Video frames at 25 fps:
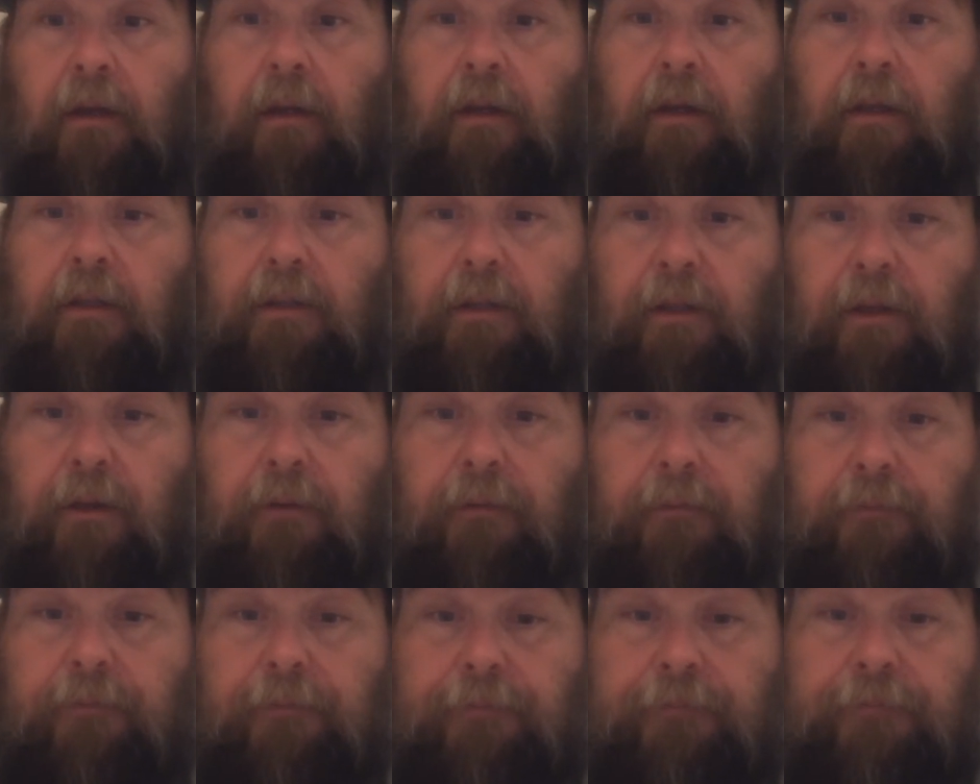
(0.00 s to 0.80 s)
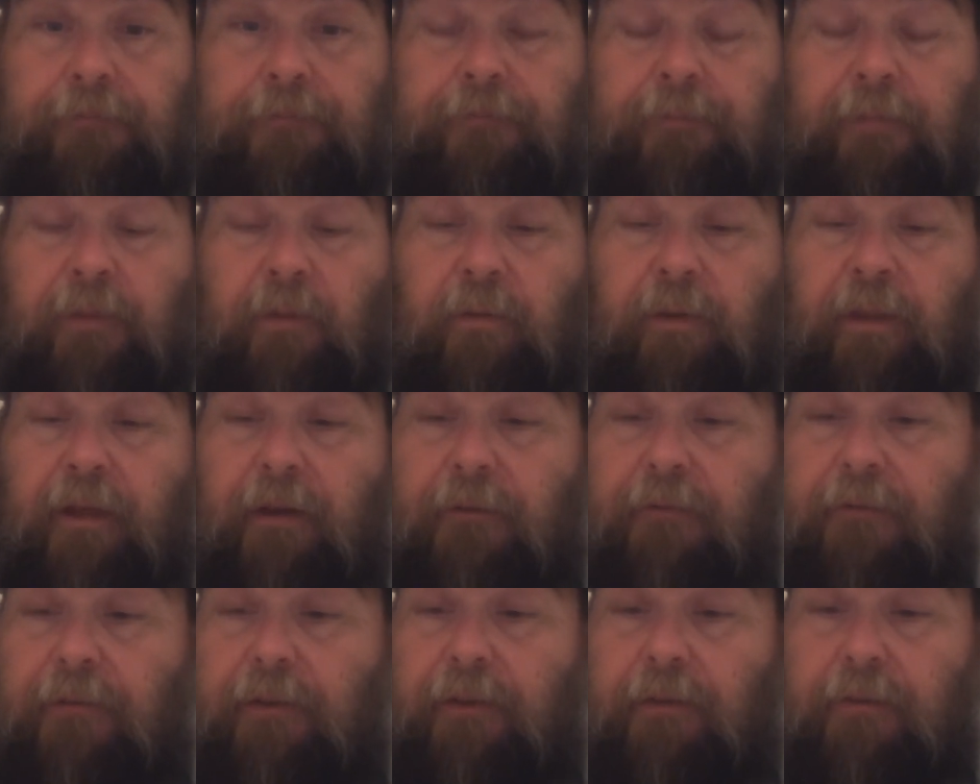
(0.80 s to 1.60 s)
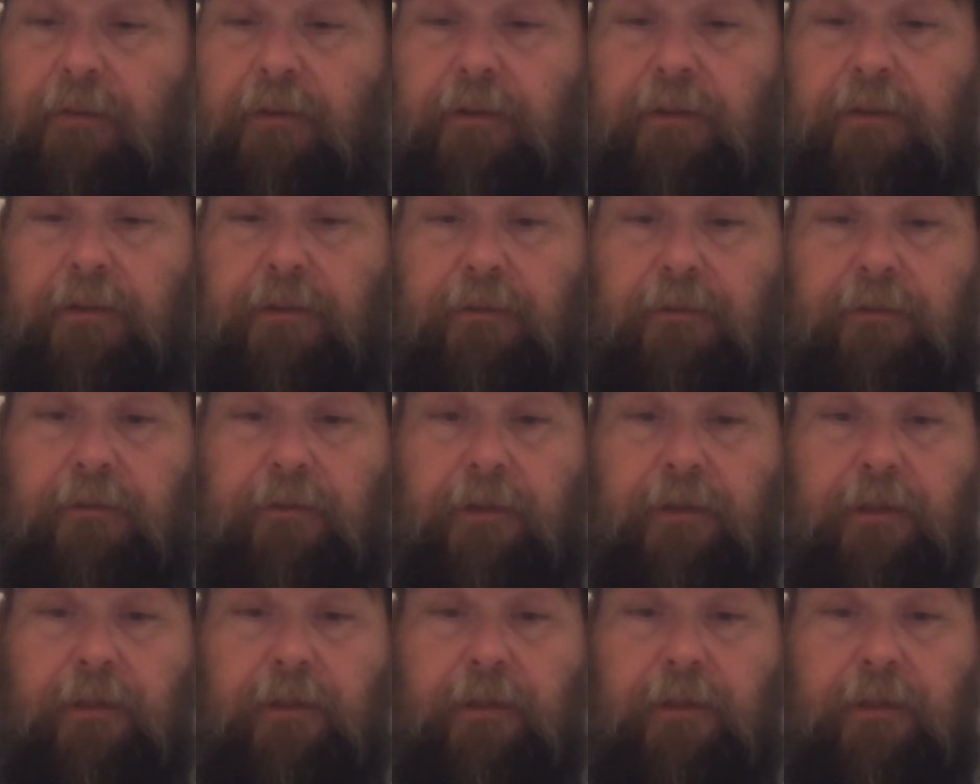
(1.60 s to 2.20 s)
So without further ado,